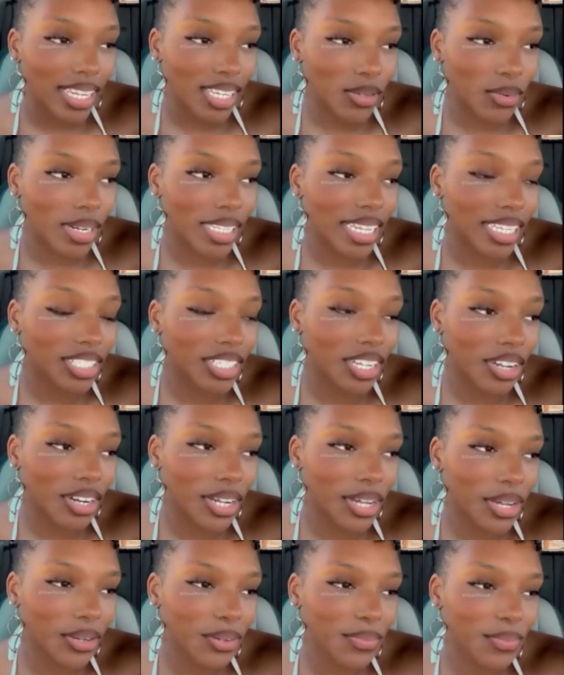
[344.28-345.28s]
I just want to let
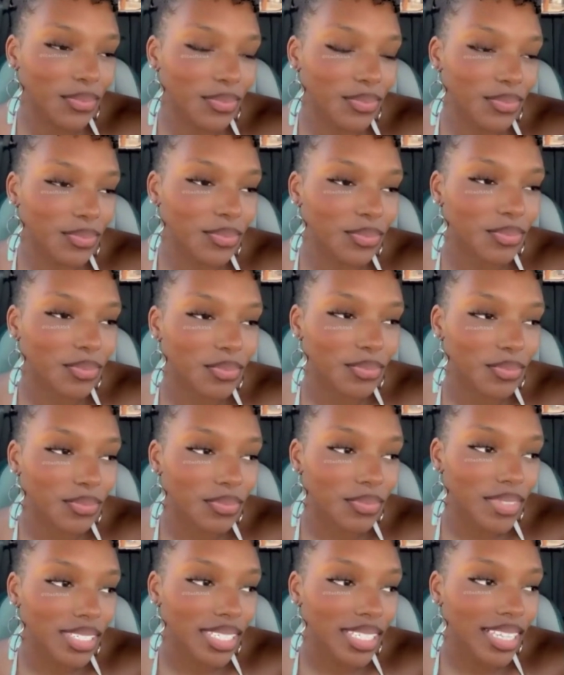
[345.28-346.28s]
y'all know
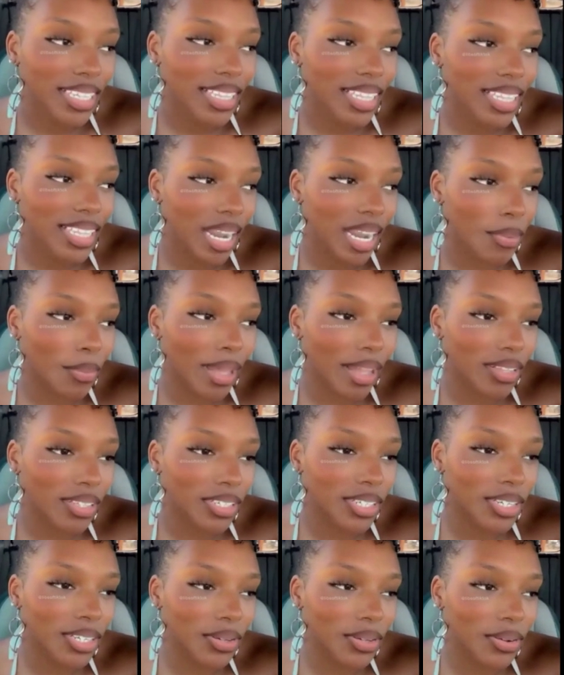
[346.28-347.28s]
that I'm
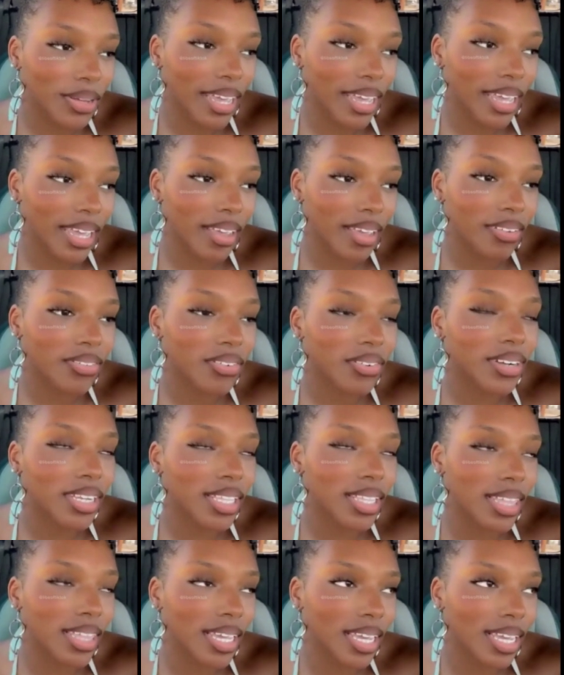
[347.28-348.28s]
about to do
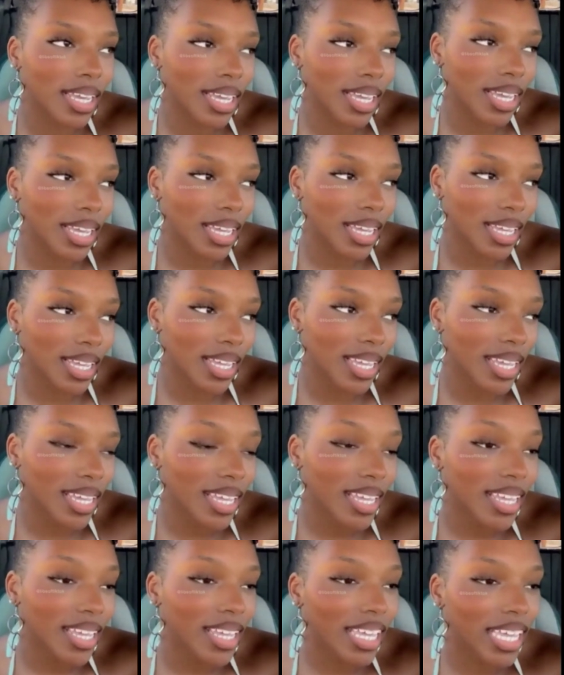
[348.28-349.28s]
everything
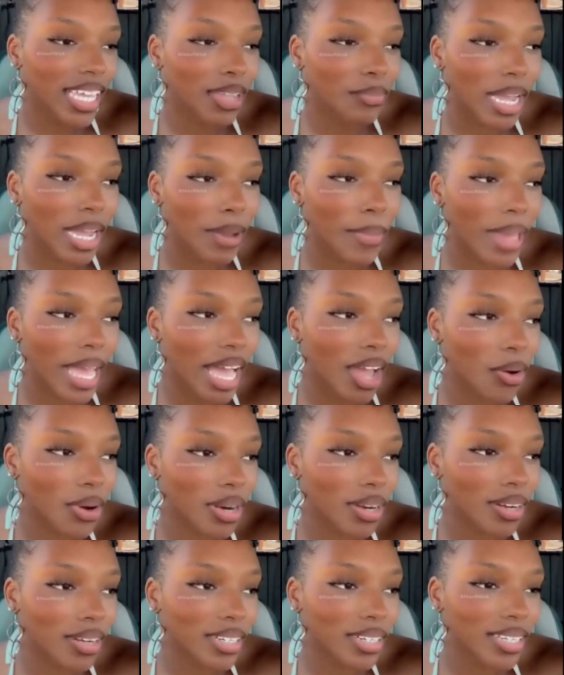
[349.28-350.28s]
in my
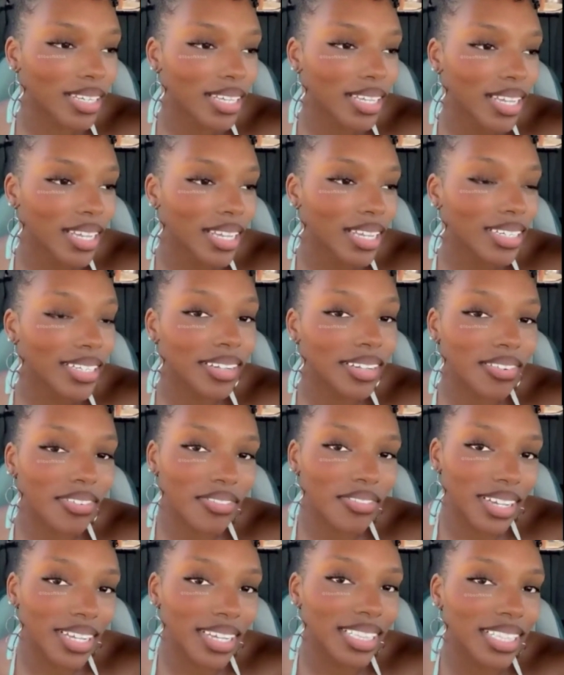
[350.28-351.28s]
power
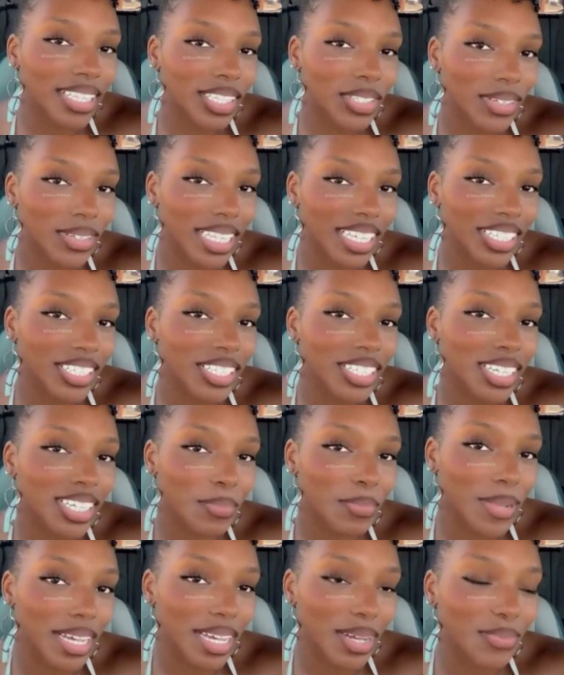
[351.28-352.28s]
to fuck this
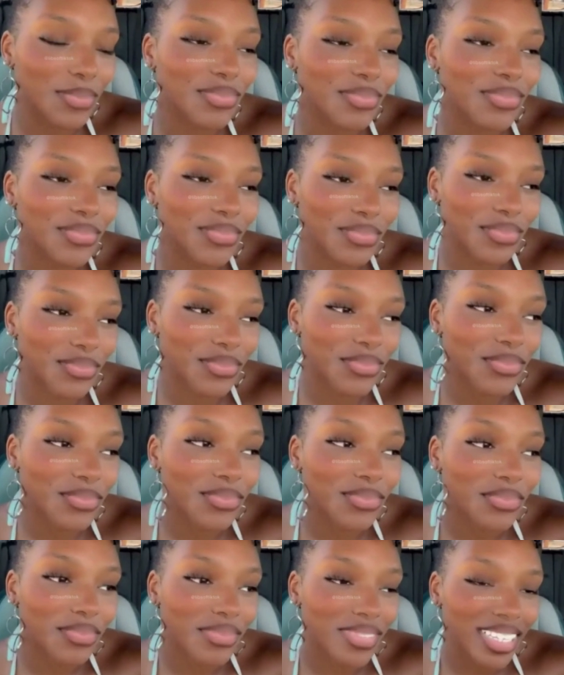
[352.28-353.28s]
relationship up.
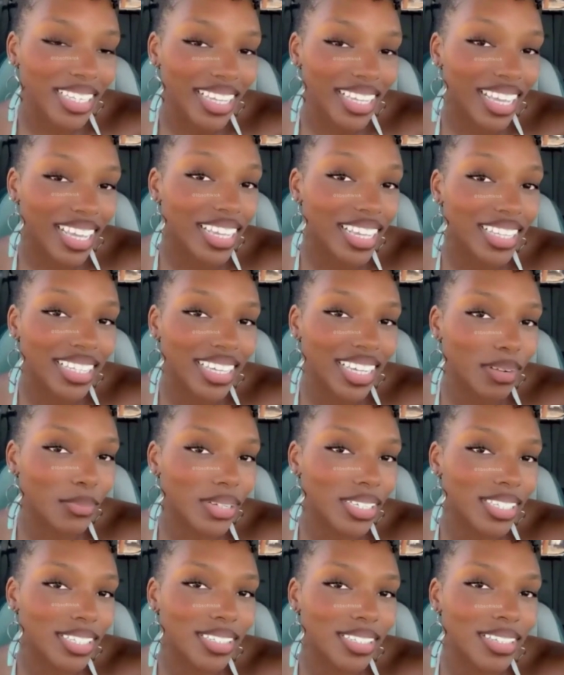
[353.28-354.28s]
And it's going
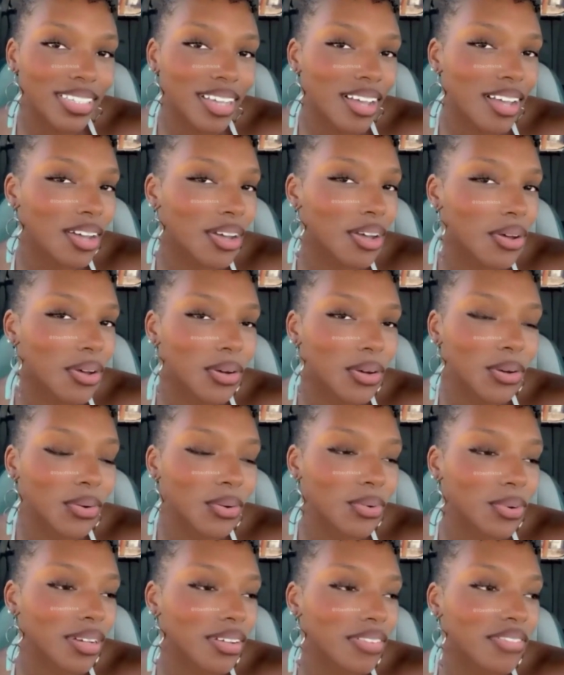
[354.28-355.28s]
to be
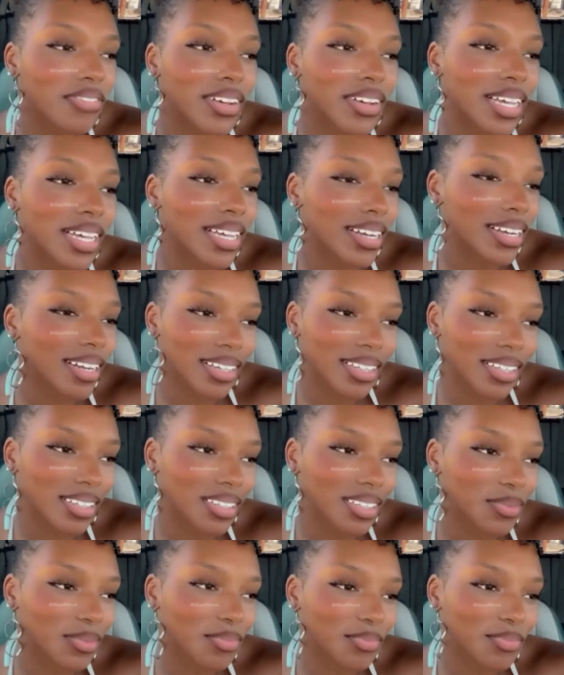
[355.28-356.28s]
so fun.
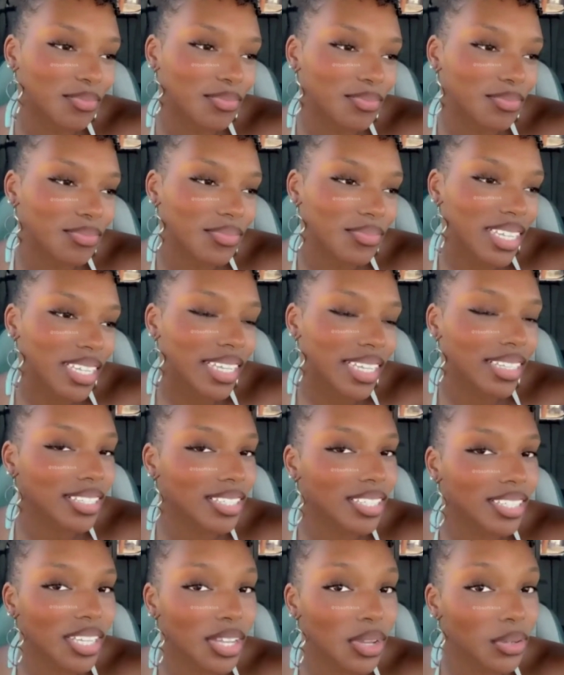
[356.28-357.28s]

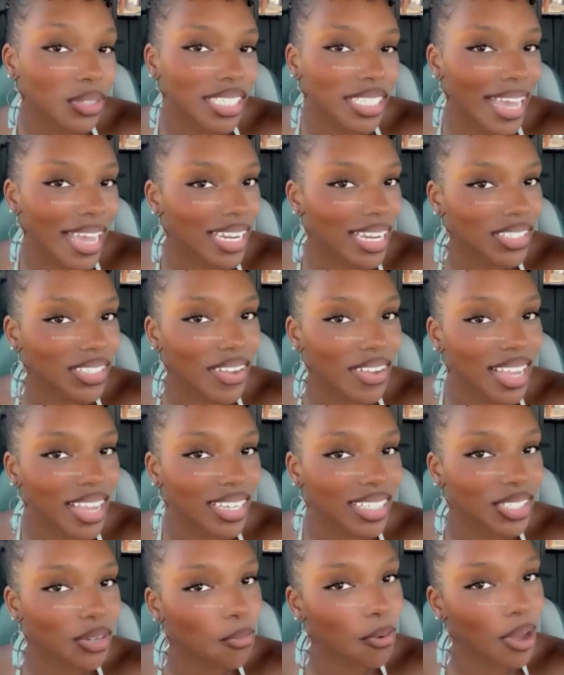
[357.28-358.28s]
And so
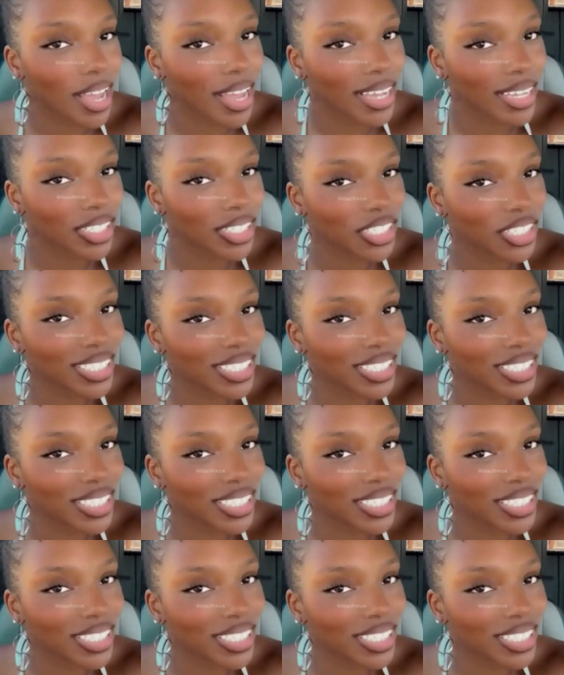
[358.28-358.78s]
satisfying to watch.